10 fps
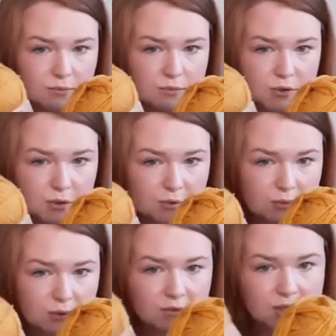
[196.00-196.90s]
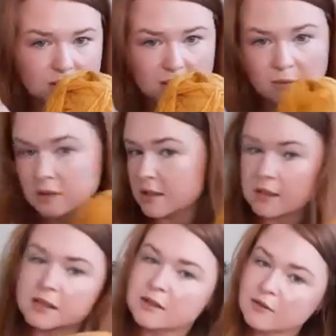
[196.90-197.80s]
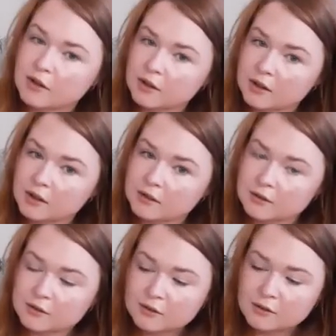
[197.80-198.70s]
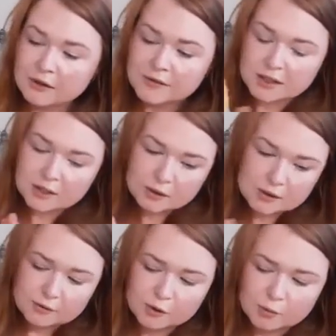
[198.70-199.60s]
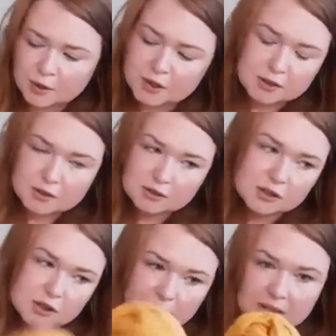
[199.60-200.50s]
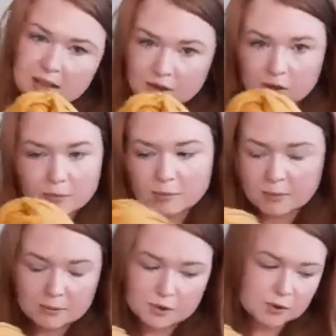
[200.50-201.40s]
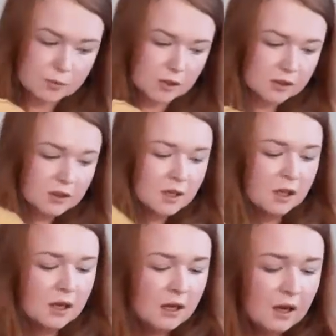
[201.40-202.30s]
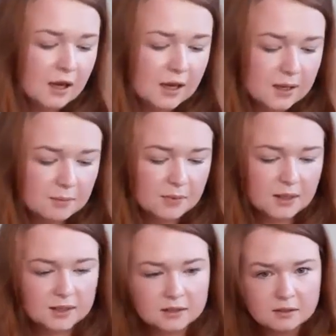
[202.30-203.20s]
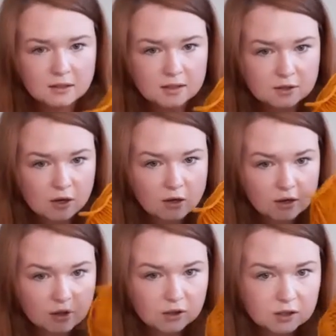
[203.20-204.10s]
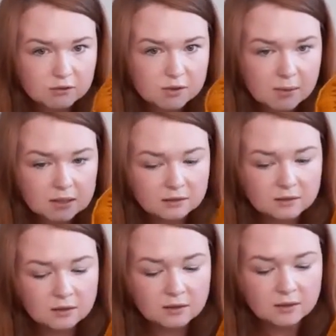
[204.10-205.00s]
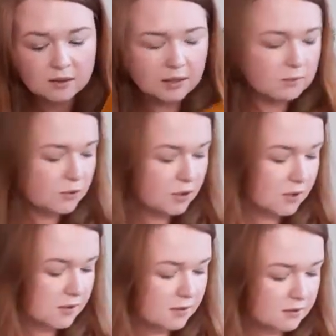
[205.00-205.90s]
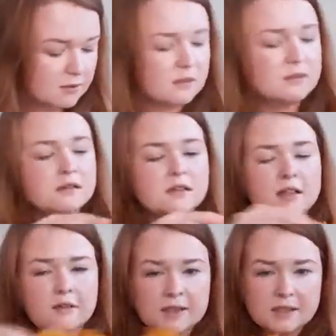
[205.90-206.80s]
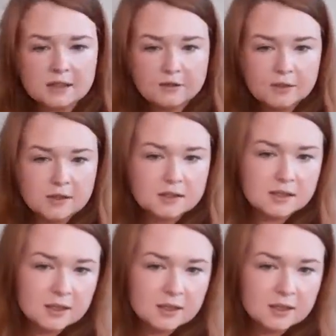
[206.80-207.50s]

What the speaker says: 2 of these yellow ones because I've got other crafts I'm going to use it for, but you don't need to, perhaps just one. And a darker colour as well, just to have like different